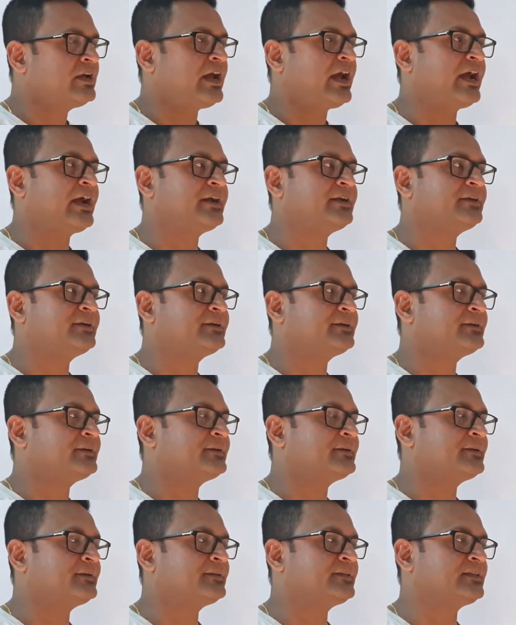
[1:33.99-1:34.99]
and
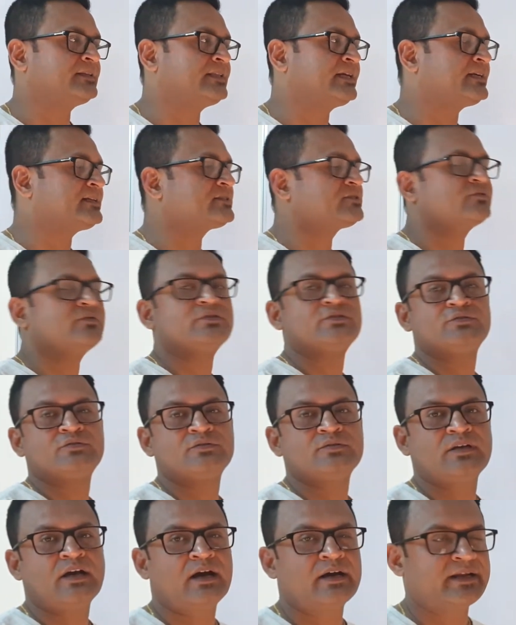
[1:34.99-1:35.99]
the things
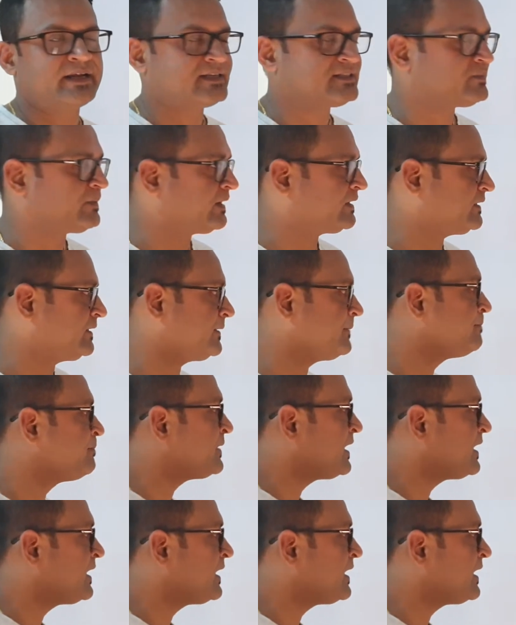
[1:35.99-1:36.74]
which are expected.